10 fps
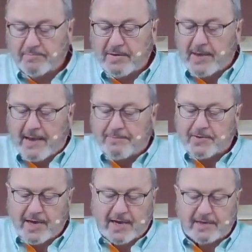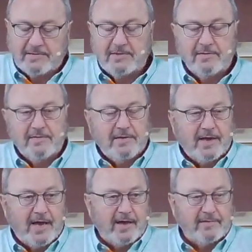be baptized
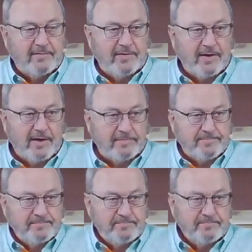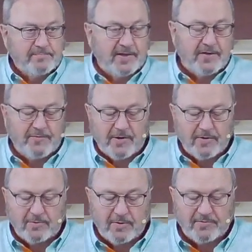and be a
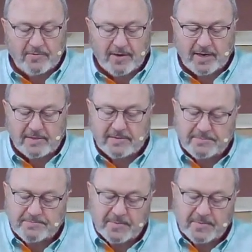follower of Christ.